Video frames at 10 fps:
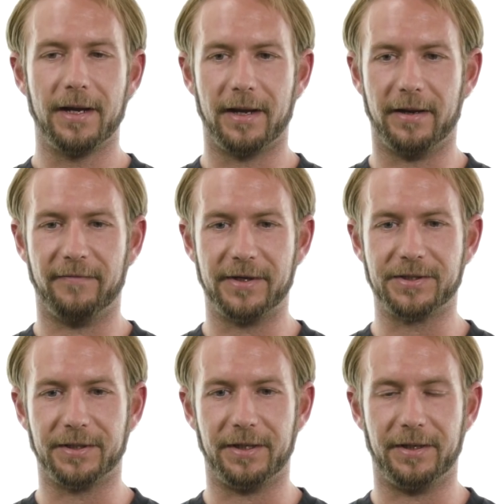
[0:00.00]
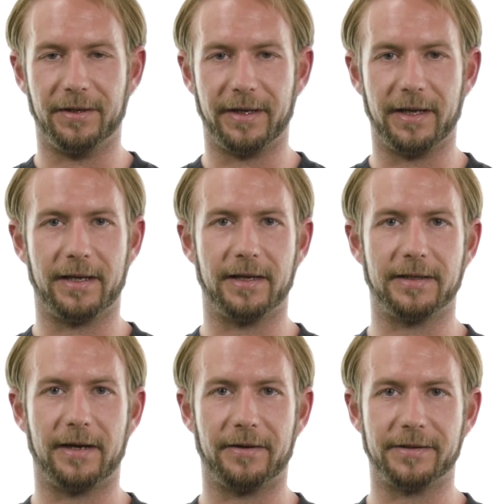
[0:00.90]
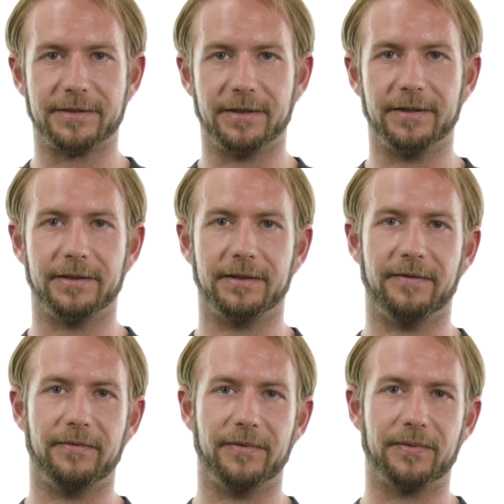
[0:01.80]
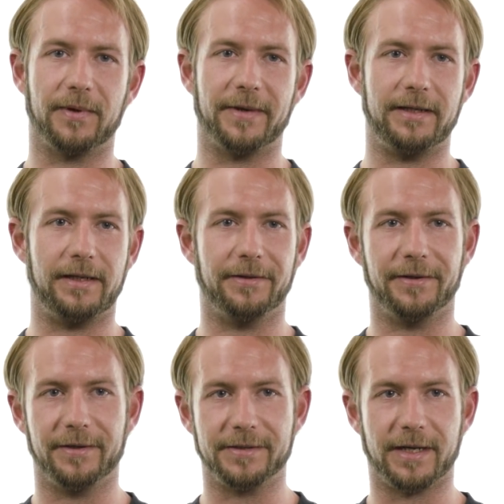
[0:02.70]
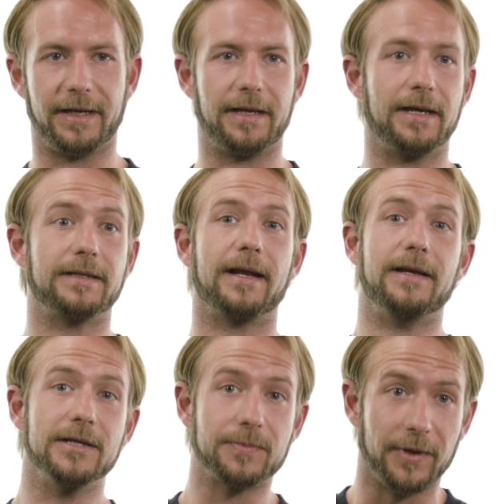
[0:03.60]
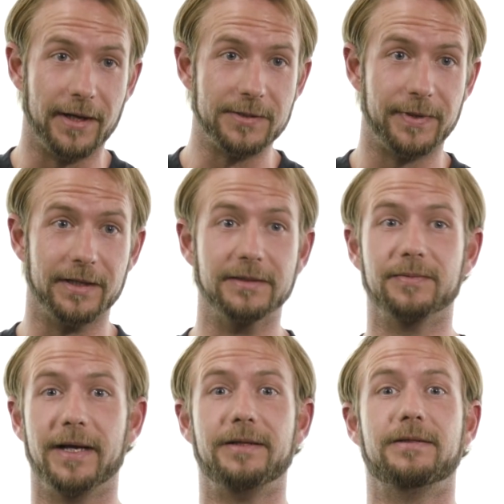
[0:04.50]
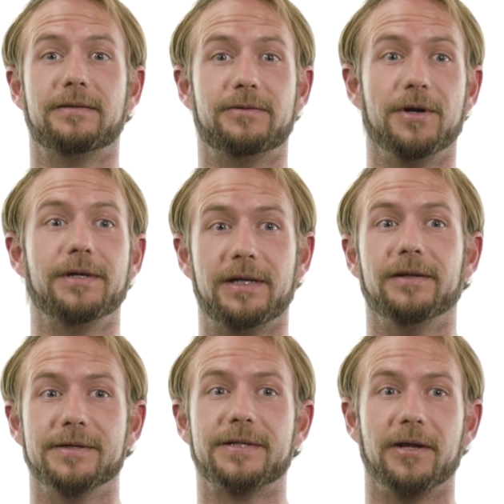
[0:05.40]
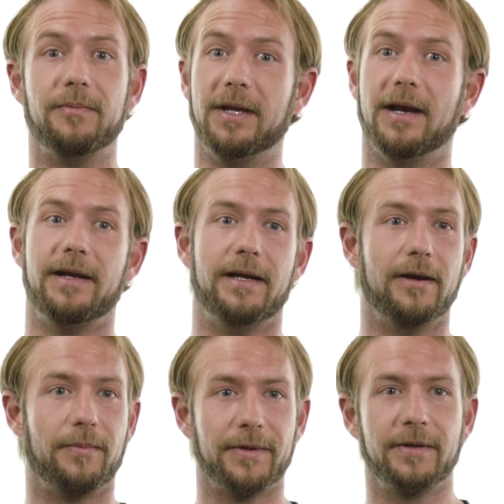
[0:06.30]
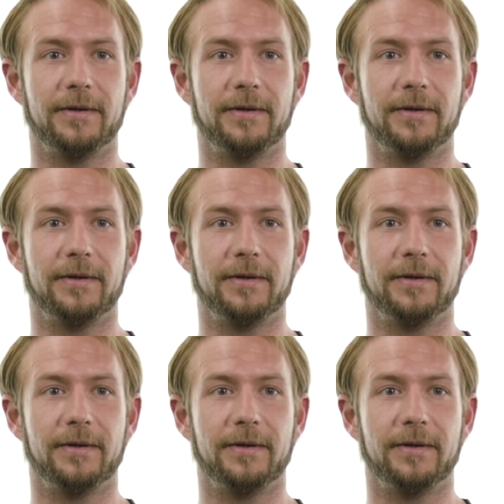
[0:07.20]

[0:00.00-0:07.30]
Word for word: And eventually, you know, I get kicked out. I start living with one of my dealers. I get kicked out of his place because my drug dealer is telling me I need help.